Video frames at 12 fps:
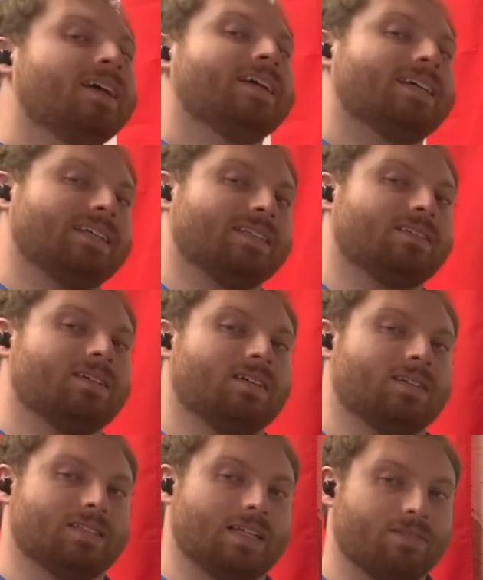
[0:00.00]
It's
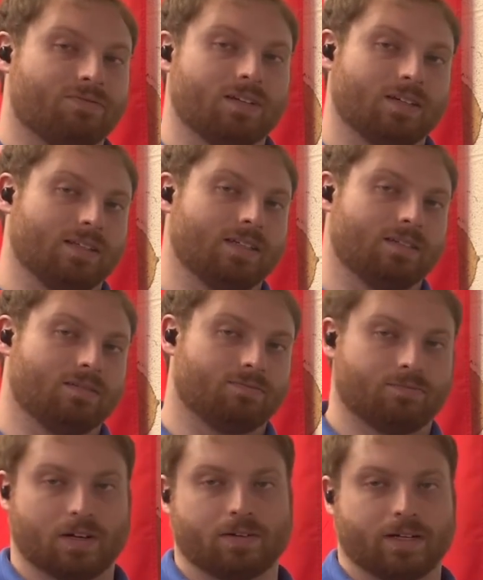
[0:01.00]
definitely
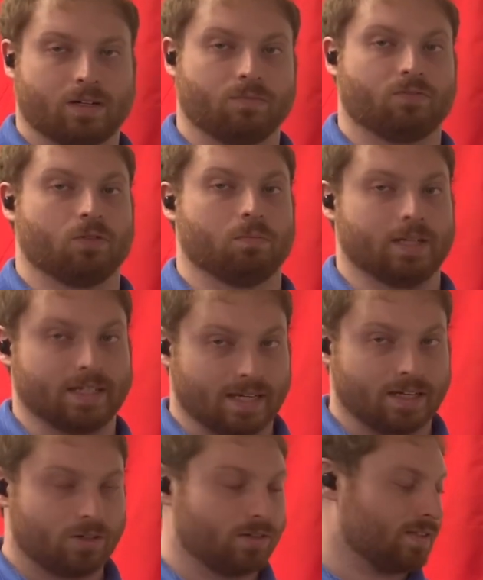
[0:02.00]
very good for
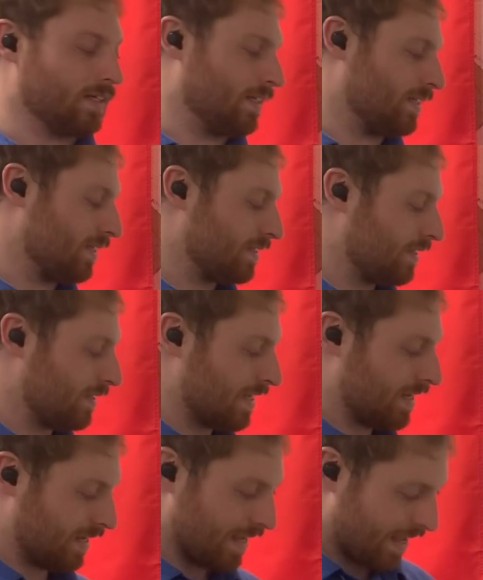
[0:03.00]
beginners. It doesn't
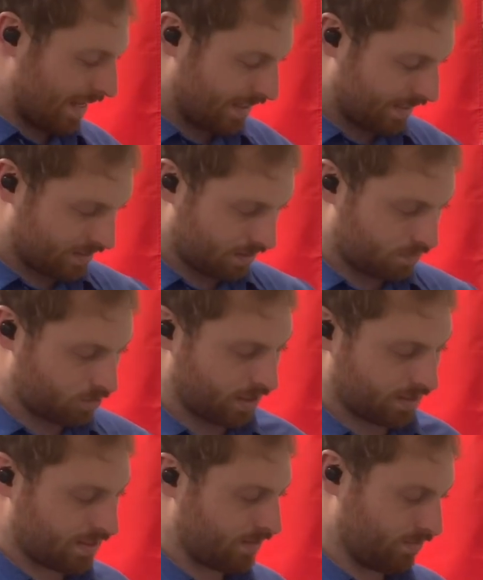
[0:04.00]
take any
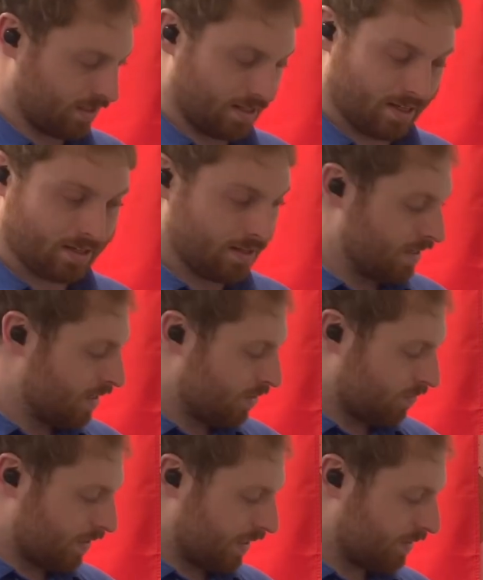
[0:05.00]
subjectivity,
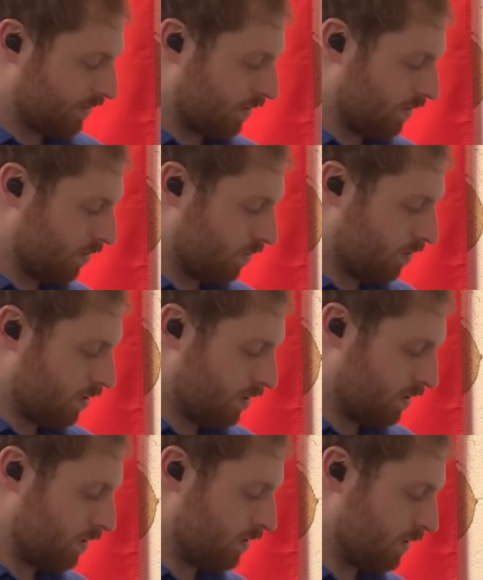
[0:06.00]
right? So
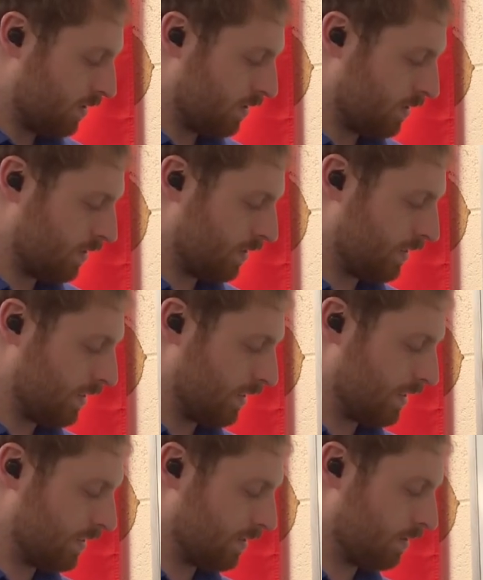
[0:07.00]

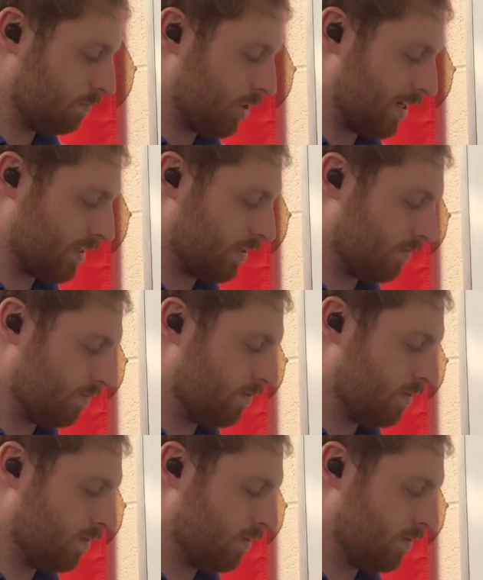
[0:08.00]
it is objective.